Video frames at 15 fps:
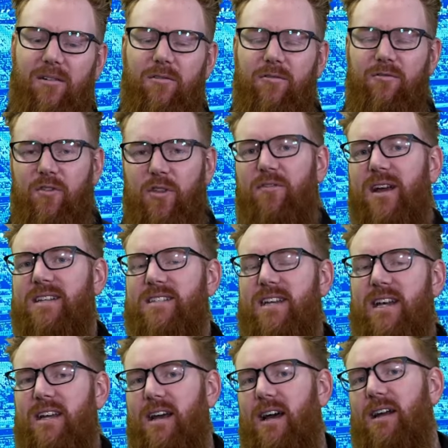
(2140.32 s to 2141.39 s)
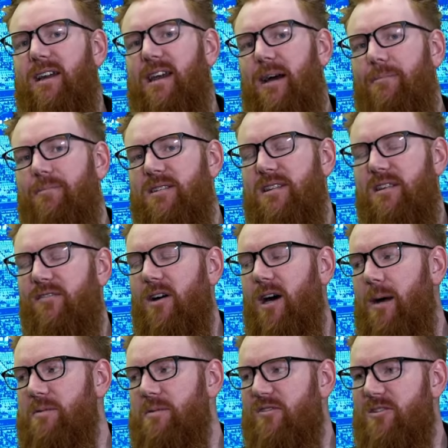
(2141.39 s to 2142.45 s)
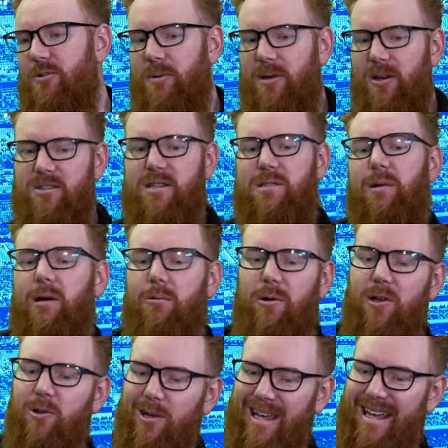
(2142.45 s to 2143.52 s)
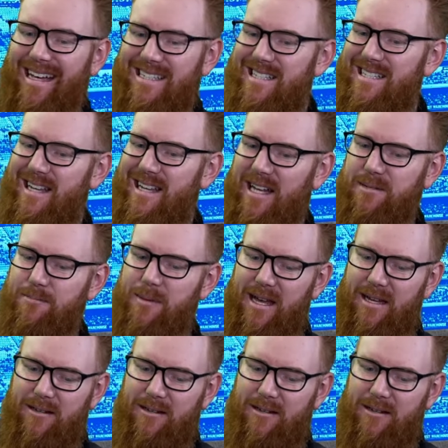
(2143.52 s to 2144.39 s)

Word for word: for the VC and captaincy vibes for Supercoach this week, what are you looking at, stats man?